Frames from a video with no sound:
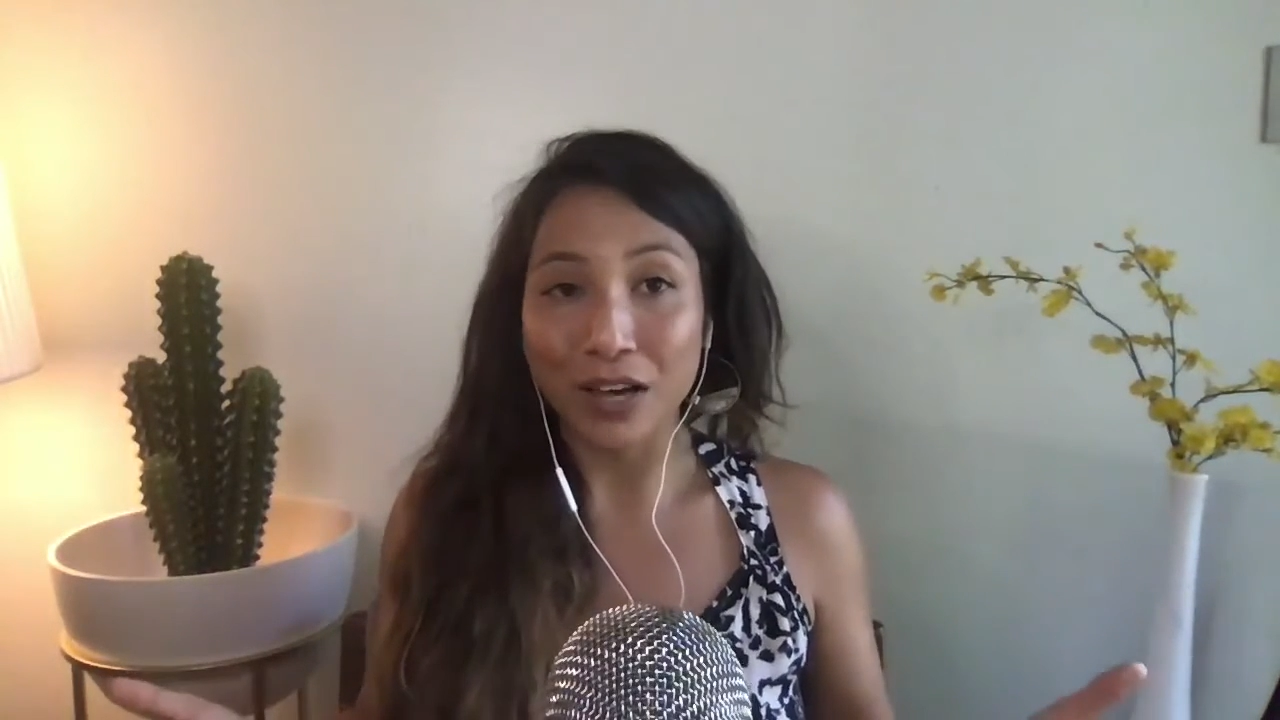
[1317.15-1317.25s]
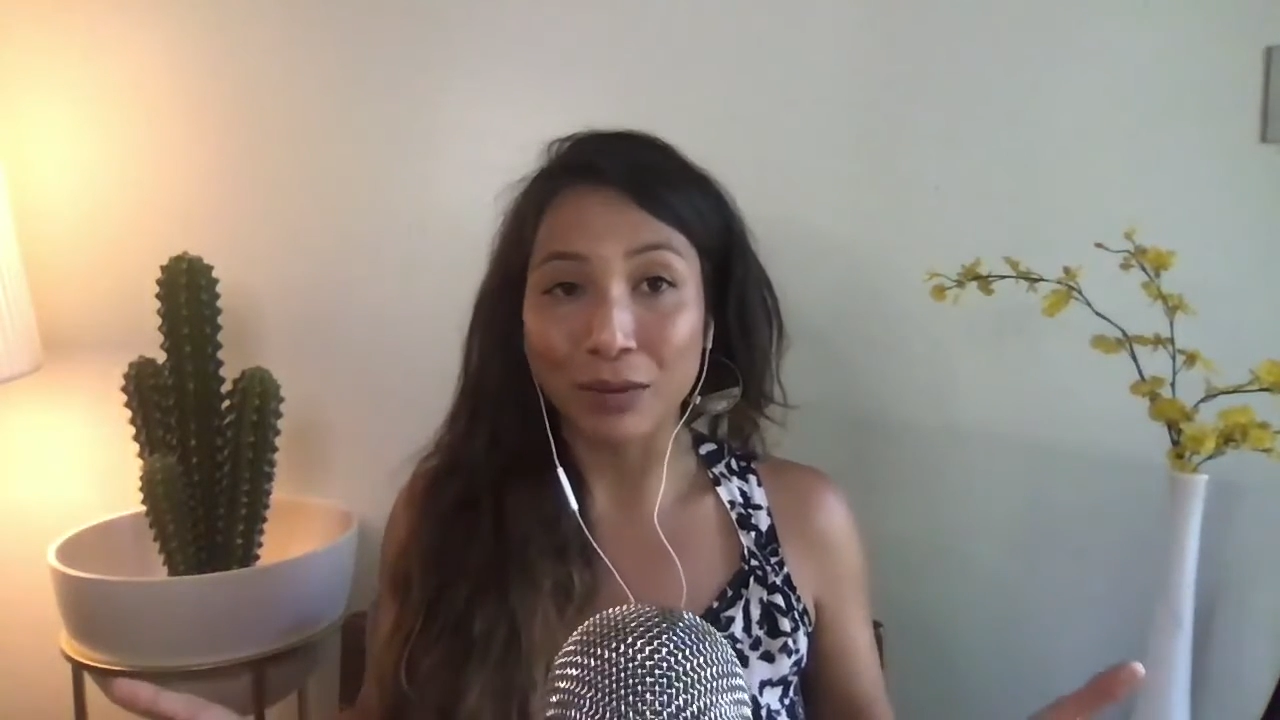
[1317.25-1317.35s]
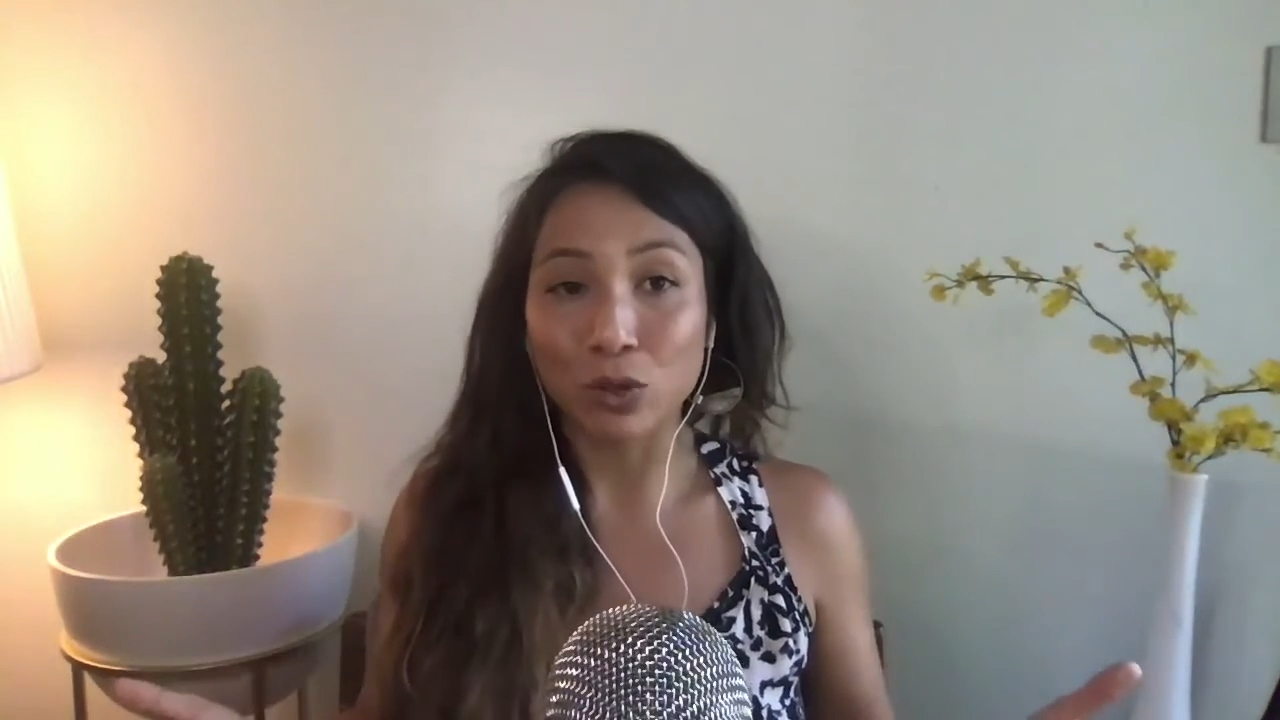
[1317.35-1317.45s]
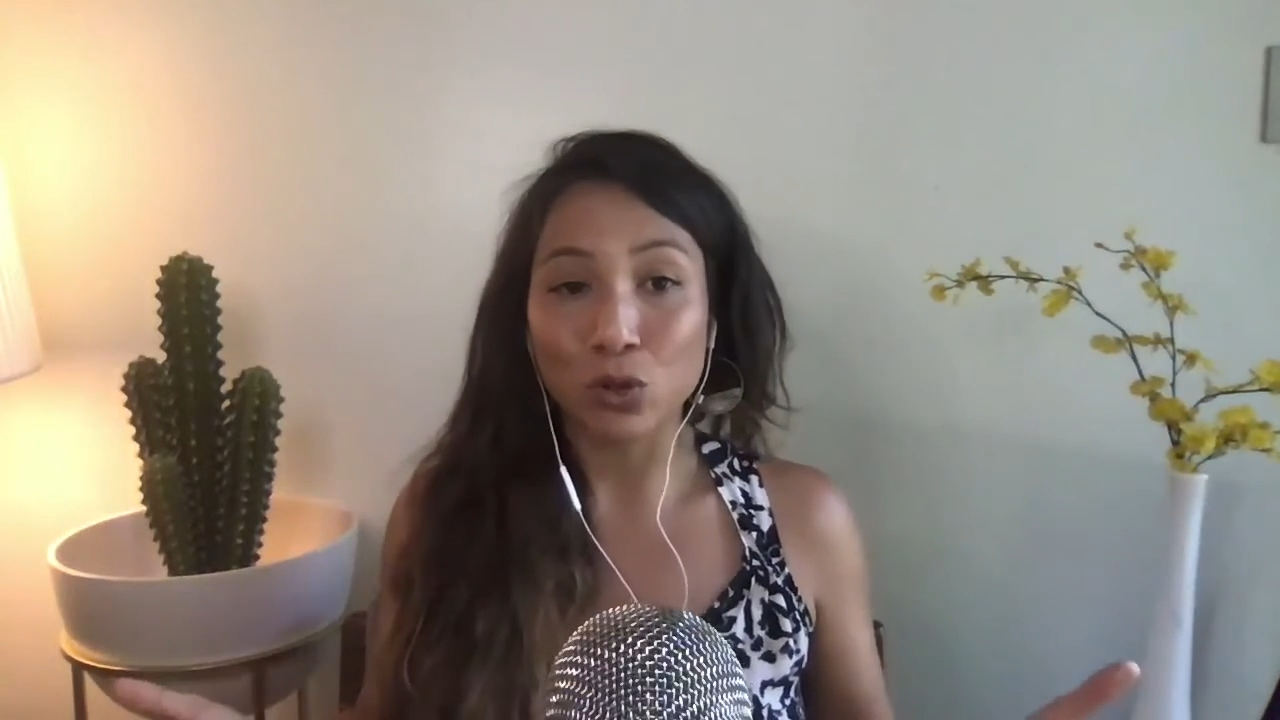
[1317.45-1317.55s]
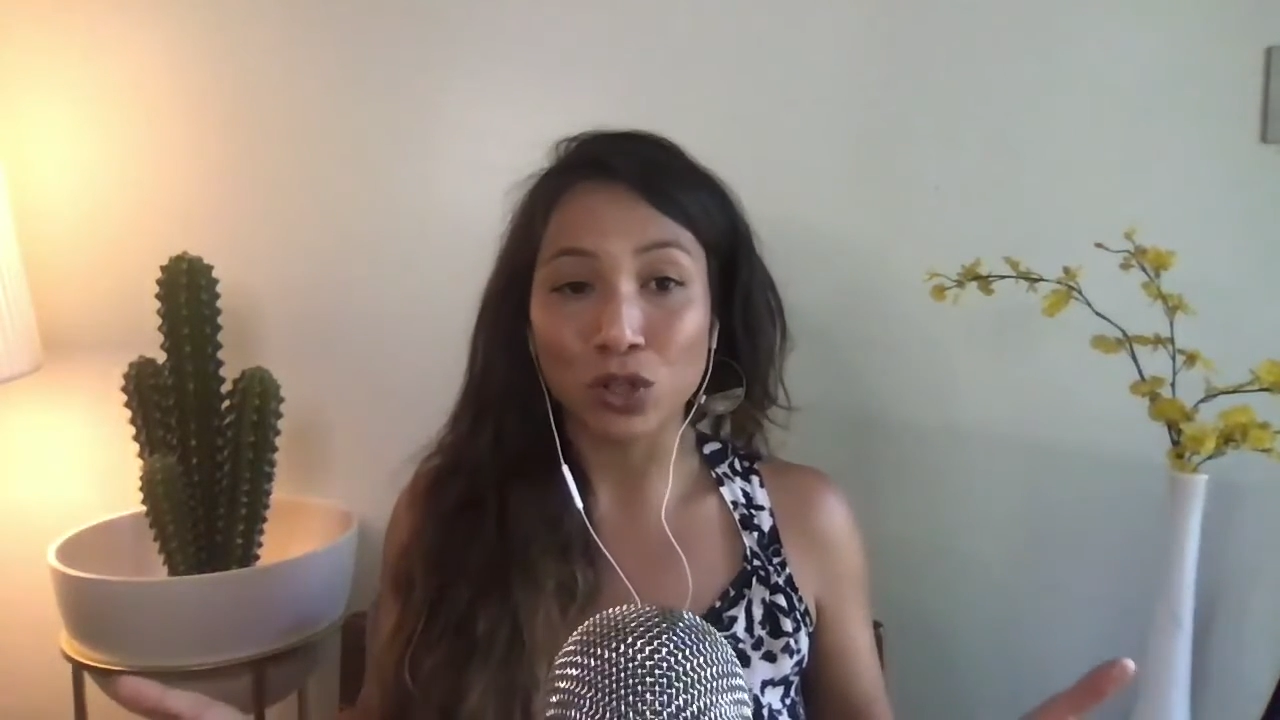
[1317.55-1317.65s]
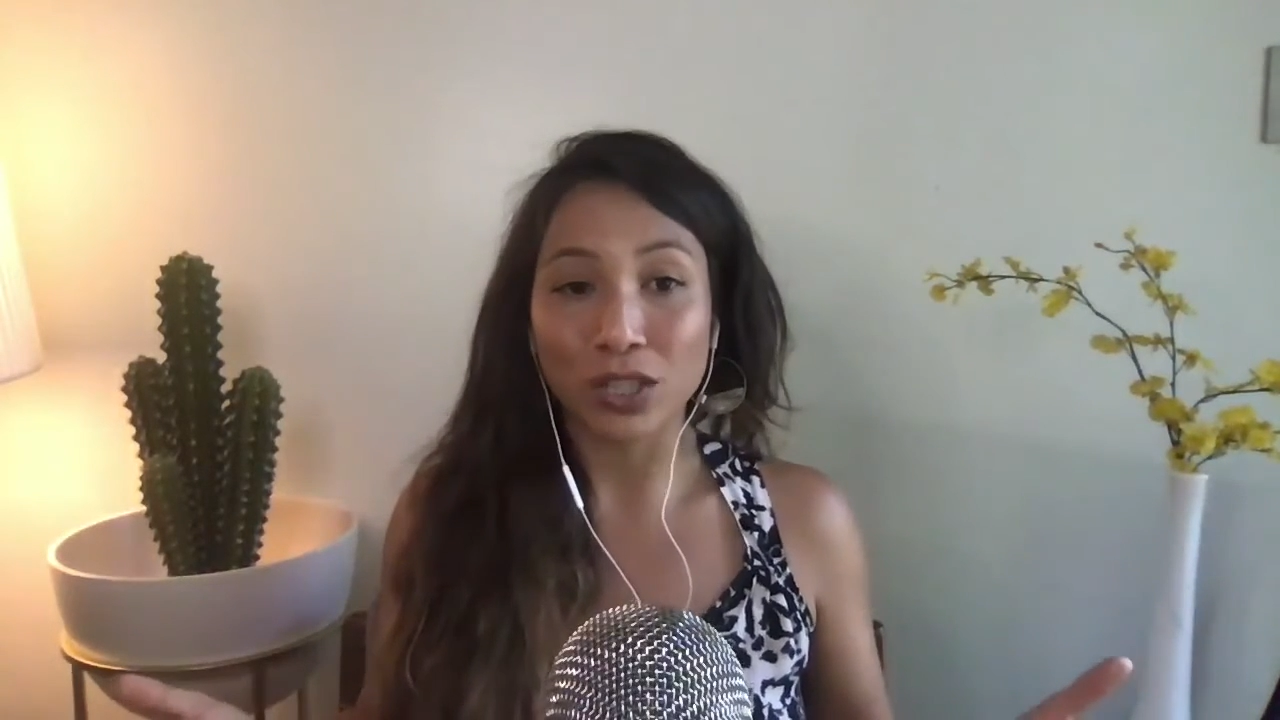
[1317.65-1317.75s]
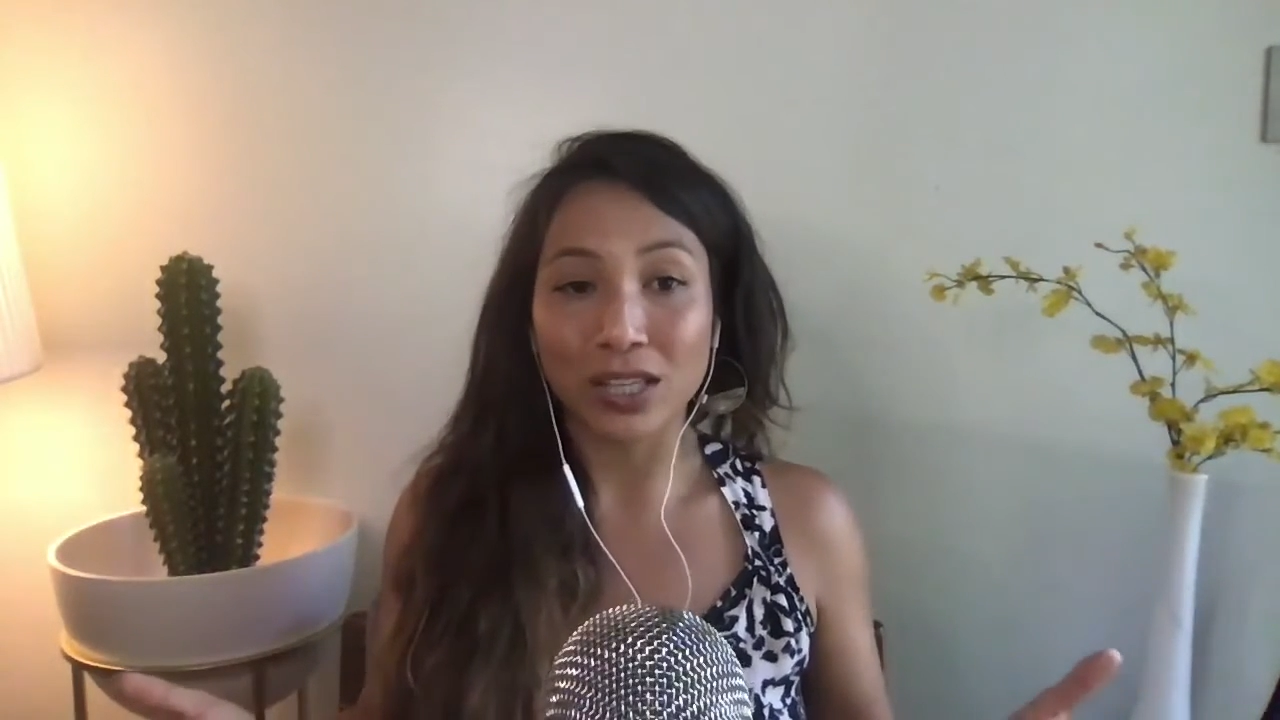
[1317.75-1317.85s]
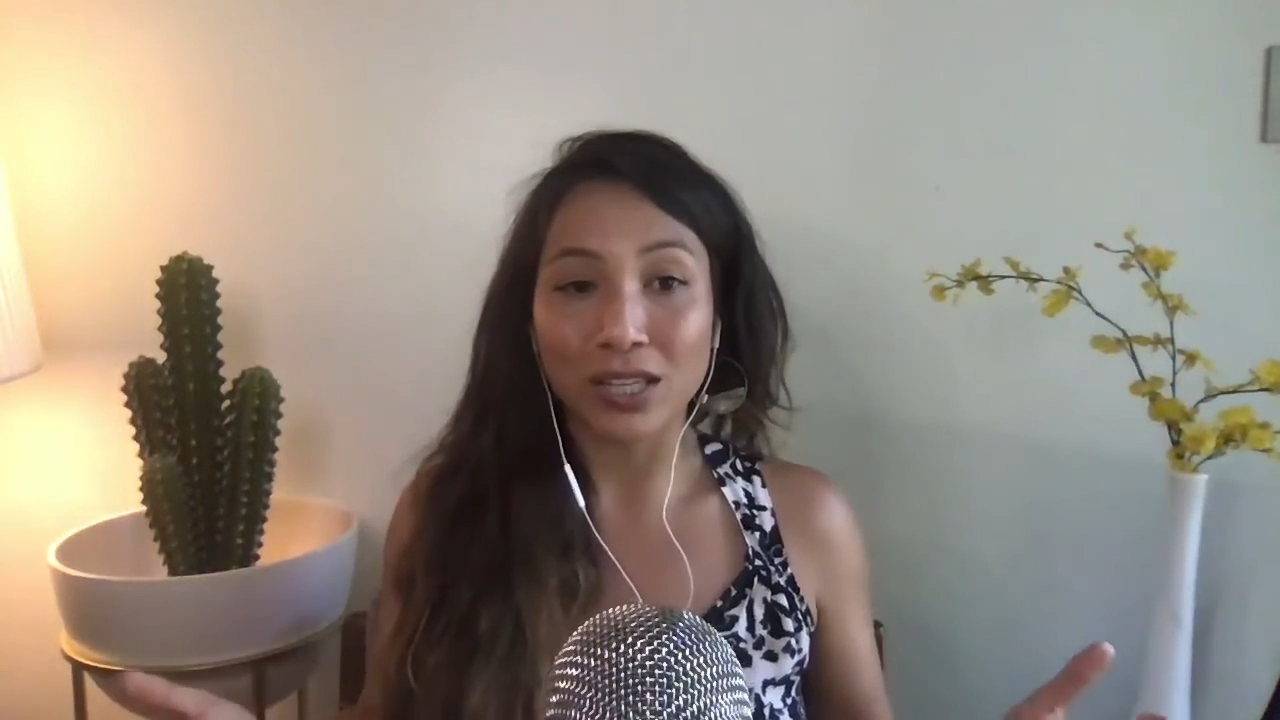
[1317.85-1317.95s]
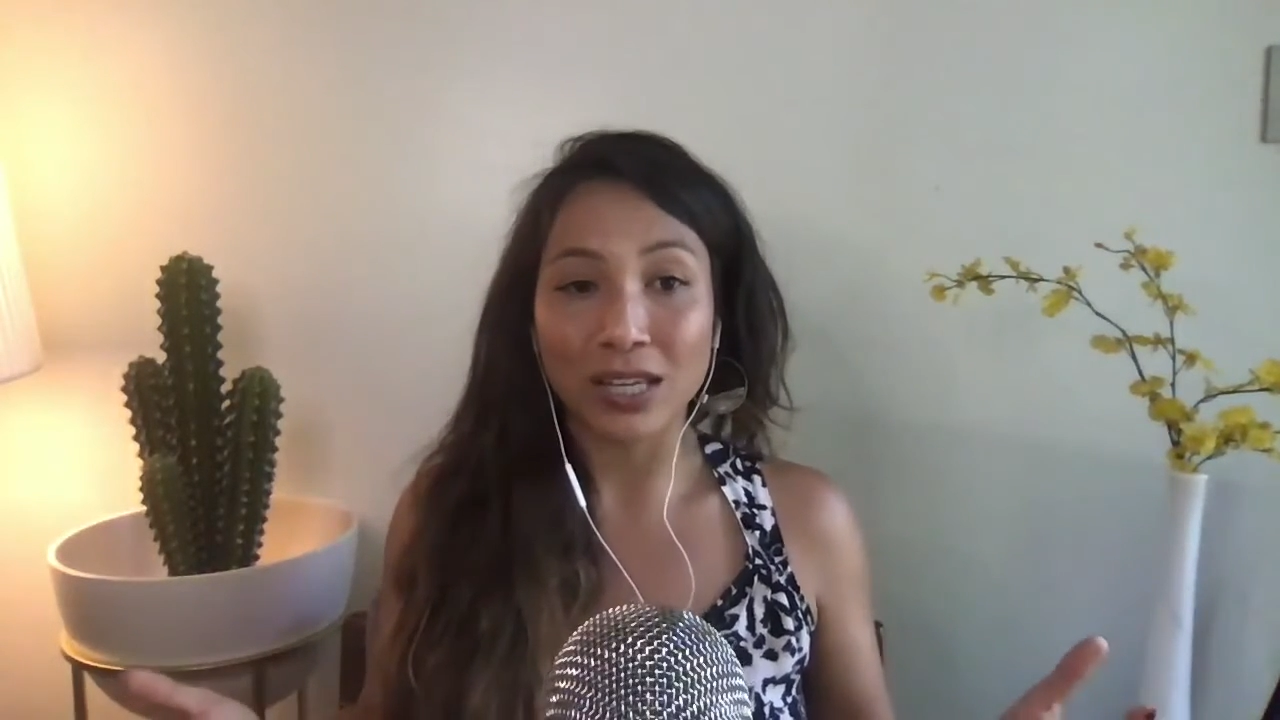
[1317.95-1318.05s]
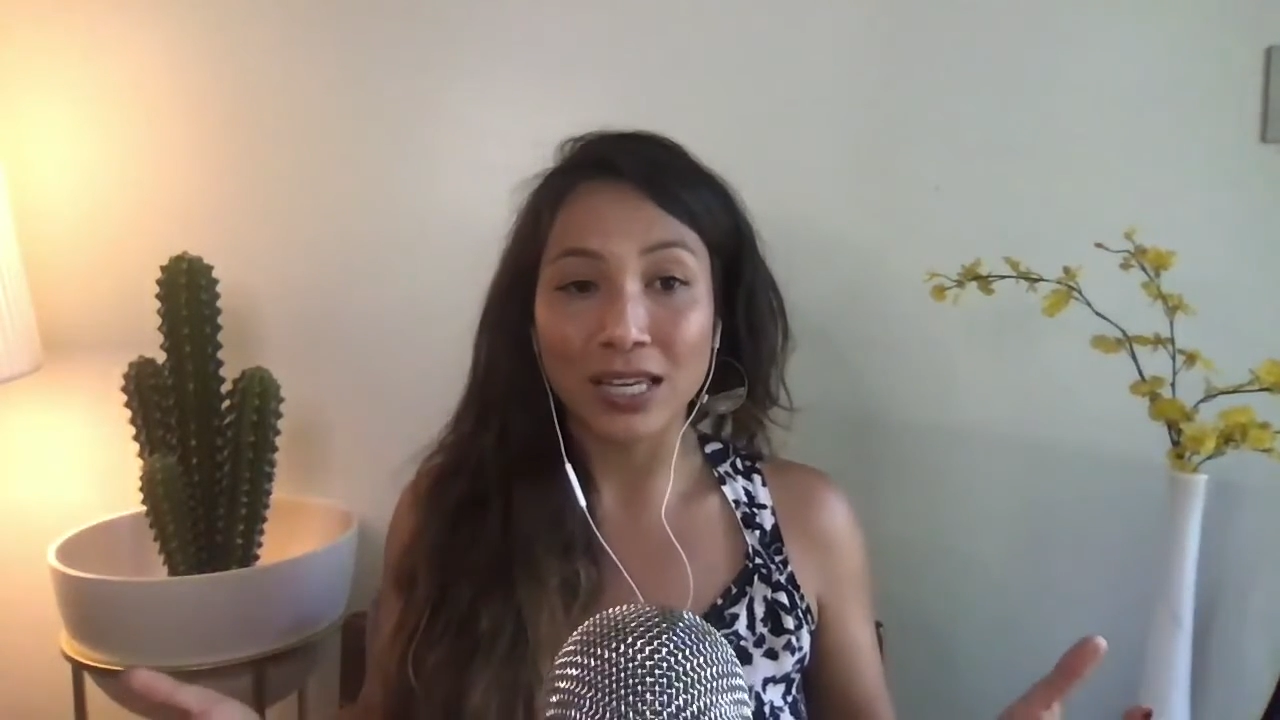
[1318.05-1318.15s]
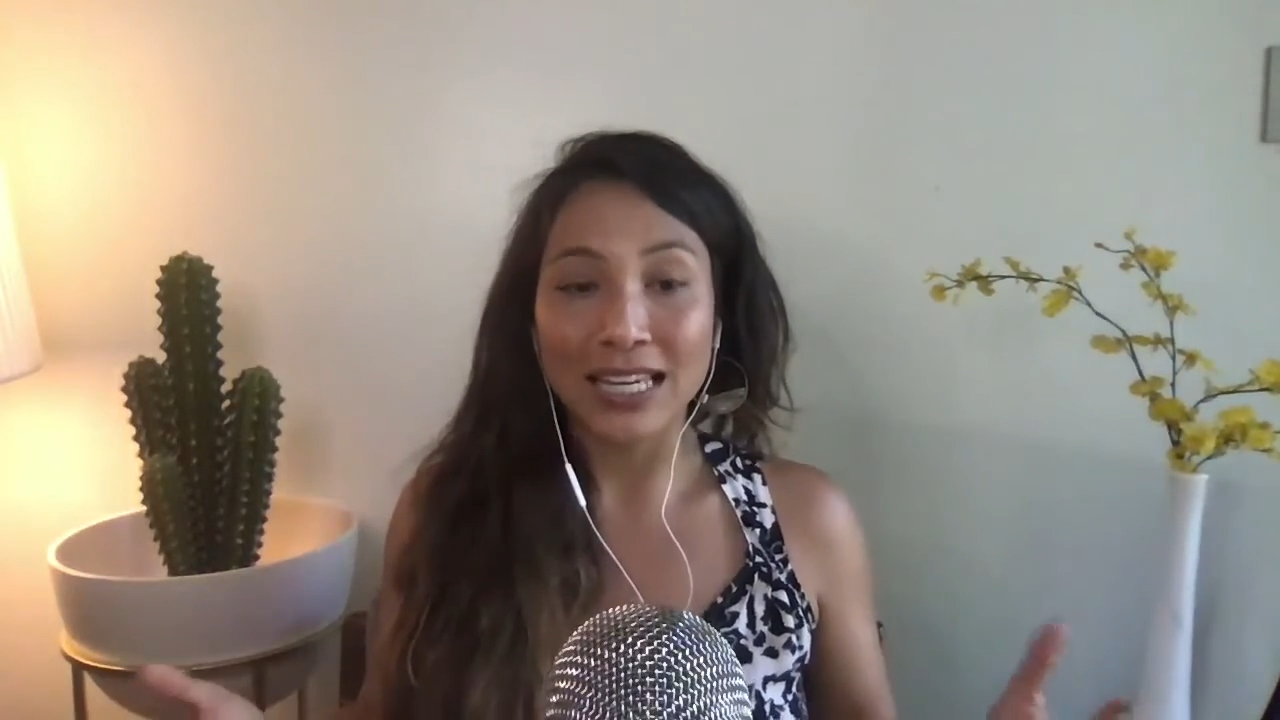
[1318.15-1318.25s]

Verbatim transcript: I'm usually